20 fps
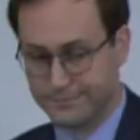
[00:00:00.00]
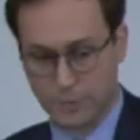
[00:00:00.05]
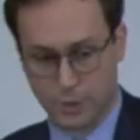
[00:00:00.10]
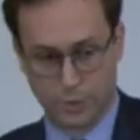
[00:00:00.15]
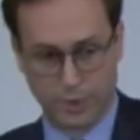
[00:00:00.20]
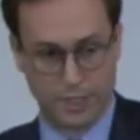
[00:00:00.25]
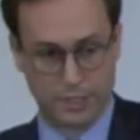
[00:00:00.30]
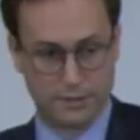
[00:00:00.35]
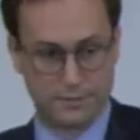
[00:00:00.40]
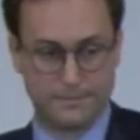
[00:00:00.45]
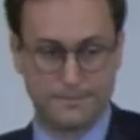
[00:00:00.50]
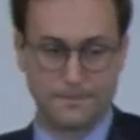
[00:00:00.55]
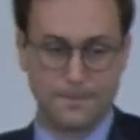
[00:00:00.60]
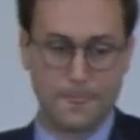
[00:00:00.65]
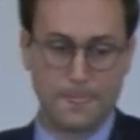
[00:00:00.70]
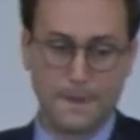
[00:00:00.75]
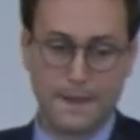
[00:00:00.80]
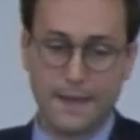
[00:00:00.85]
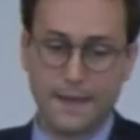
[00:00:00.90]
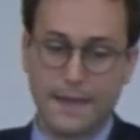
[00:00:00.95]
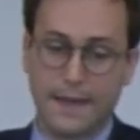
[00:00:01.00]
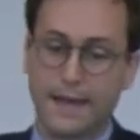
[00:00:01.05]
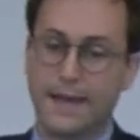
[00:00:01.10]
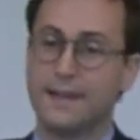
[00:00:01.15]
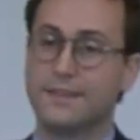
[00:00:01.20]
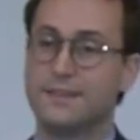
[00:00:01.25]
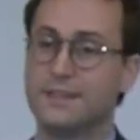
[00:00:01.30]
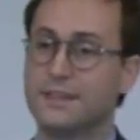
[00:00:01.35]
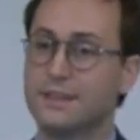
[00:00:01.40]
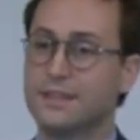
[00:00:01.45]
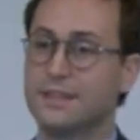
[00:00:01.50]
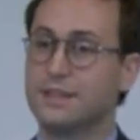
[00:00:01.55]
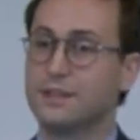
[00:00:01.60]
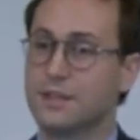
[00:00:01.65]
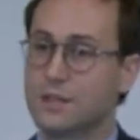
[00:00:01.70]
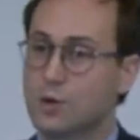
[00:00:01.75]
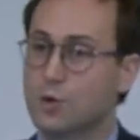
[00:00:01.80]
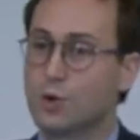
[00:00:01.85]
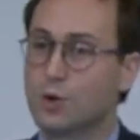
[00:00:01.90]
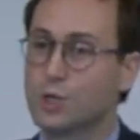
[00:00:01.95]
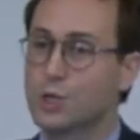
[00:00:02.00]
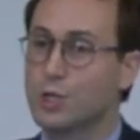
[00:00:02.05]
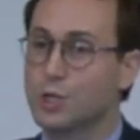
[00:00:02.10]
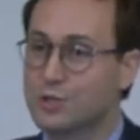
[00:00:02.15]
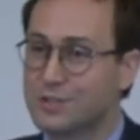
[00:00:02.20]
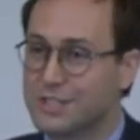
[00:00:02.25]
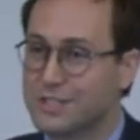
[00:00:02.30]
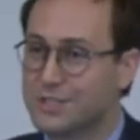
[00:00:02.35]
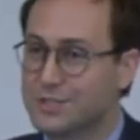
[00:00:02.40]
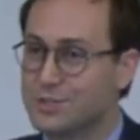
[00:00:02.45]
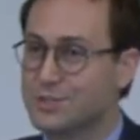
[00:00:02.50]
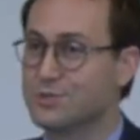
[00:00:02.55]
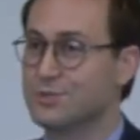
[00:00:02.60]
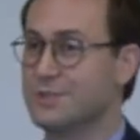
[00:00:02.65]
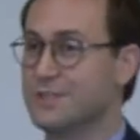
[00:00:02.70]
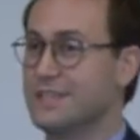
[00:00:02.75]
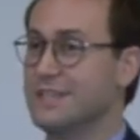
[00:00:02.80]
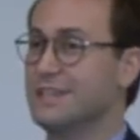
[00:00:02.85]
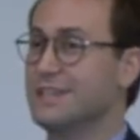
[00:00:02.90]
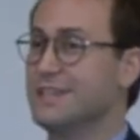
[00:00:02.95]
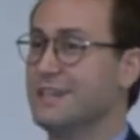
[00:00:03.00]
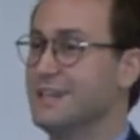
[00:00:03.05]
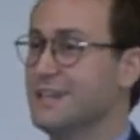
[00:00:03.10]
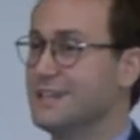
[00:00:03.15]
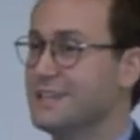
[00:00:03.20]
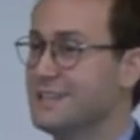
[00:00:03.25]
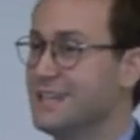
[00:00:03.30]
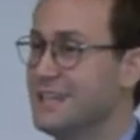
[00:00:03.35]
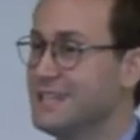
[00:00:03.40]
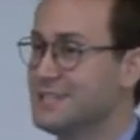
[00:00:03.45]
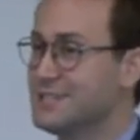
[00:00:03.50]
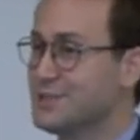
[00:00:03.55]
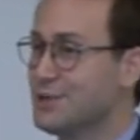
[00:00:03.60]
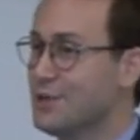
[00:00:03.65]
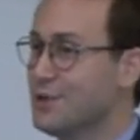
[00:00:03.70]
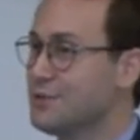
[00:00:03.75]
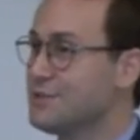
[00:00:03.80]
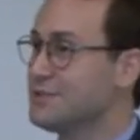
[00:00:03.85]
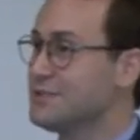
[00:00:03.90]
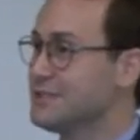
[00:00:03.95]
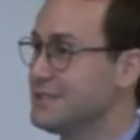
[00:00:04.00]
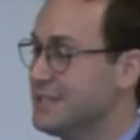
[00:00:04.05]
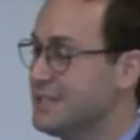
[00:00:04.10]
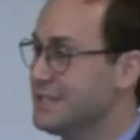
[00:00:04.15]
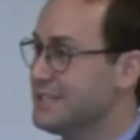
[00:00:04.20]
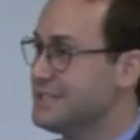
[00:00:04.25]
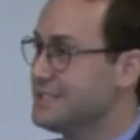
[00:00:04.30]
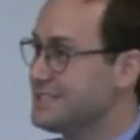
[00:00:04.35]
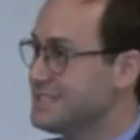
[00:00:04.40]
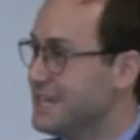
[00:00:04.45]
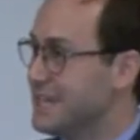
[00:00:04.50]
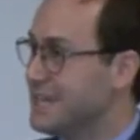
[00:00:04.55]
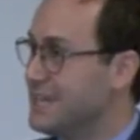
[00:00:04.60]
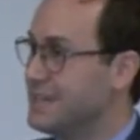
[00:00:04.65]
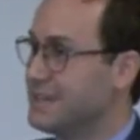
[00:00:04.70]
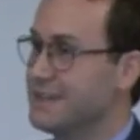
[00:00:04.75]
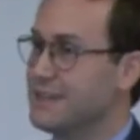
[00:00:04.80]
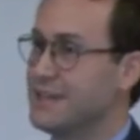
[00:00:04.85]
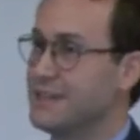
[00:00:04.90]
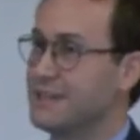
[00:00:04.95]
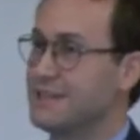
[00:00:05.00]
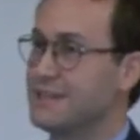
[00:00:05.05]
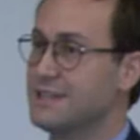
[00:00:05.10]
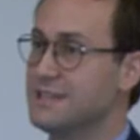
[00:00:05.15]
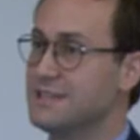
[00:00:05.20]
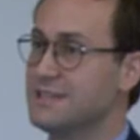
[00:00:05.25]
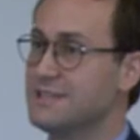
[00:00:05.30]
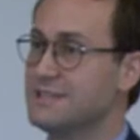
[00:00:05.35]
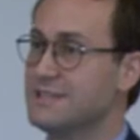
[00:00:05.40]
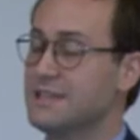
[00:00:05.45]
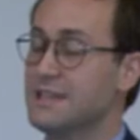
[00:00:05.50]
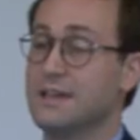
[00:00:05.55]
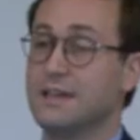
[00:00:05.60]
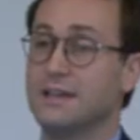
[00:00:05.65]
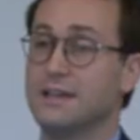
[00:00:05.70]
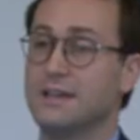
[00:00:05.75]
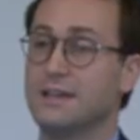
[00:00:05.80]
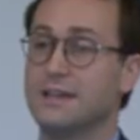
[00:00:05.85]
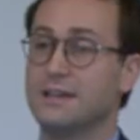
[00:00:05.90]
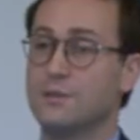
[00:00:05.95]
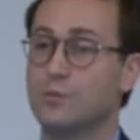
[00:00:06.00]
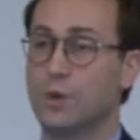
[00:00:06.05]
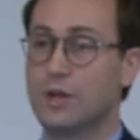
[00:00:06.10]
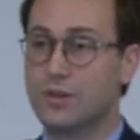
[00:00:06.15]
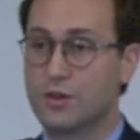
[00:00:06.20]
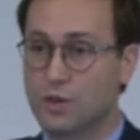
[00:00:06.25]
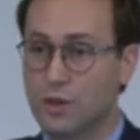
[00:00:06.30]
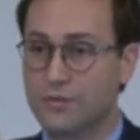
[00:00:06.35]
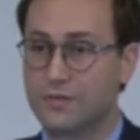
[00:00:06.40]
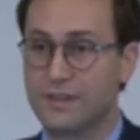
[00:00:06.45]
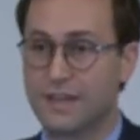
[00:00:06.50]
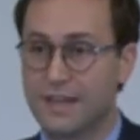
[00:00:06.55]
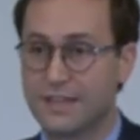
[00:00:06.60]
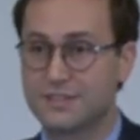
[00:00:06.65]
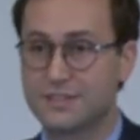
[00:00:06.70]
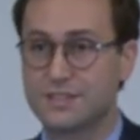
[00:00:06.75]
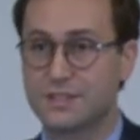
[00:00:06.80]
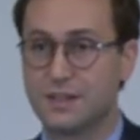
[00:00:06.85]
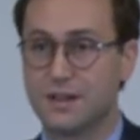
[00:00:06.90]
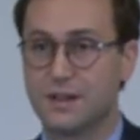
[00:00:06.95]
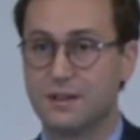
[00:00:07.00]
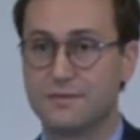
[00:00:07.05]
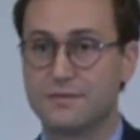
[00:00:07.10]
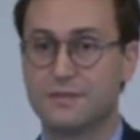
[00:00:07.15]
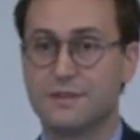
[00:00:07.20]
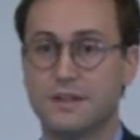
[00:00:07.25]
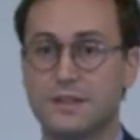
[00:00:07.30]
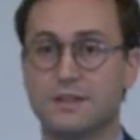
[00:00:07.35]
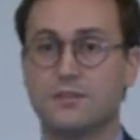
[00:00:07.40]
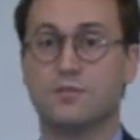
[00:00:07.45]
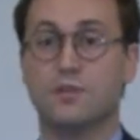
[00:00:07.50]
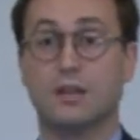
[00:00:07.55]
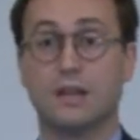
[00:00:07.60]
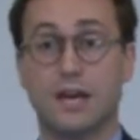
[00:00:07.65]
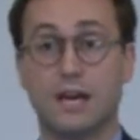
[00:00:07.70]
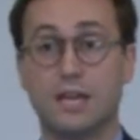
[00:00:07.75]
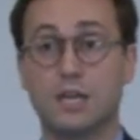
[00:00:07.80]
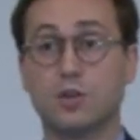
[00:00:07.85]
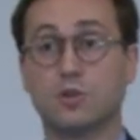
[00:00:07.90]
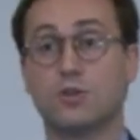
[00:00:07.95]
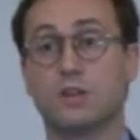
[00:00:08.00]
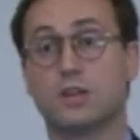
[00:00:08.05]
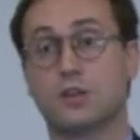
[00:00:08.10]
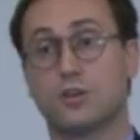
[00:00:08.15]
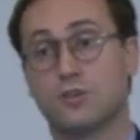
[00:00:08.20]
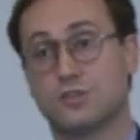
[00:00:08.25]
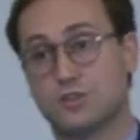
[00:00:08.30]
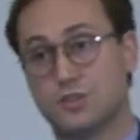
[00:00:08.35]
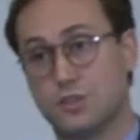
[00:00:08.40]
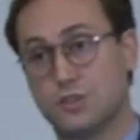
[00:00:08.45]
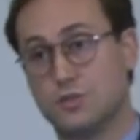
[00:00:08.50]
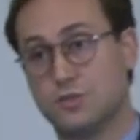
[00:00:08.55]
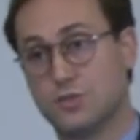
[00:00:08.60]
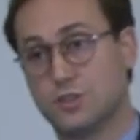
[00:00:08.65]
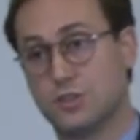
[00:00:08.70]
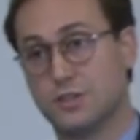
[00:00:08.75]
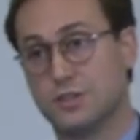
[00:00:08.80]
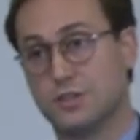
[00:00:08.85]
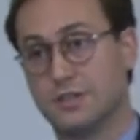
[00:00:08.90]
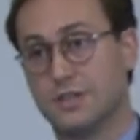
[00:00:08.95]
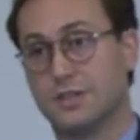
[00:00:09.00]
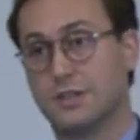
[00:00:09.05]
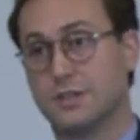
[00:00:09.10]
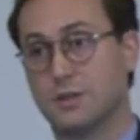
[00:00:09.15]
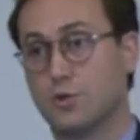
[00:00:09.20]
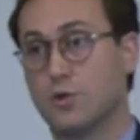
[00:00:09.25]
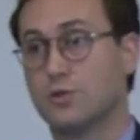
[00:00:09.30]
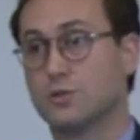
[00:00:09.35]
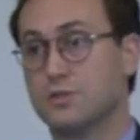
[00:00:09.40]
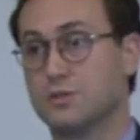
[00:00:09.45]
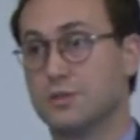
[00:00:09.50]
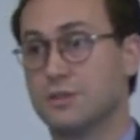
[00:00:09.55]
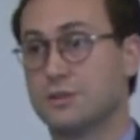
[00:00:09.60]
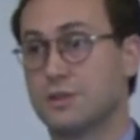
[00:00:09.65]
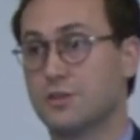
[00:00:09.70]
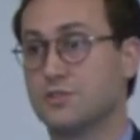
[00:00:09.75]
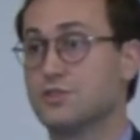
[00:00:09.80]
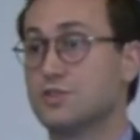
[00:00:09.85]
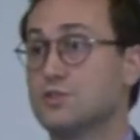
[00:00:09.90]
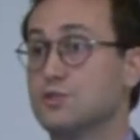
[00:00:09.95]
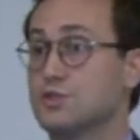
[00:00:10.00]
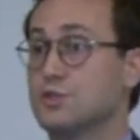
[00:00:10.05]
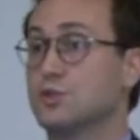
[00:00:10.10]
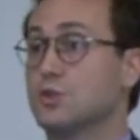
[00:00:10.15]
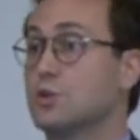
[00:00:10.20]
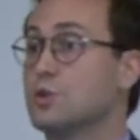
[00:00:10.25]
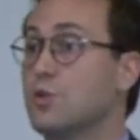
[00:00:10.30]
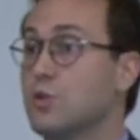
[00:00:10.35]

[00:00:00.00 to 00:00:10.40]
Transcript: Okay. And the, the, the court looked into the uh, case law uh, saying that this uh, wearing of the headscarf, relying on a constitution, uh, court, constitutional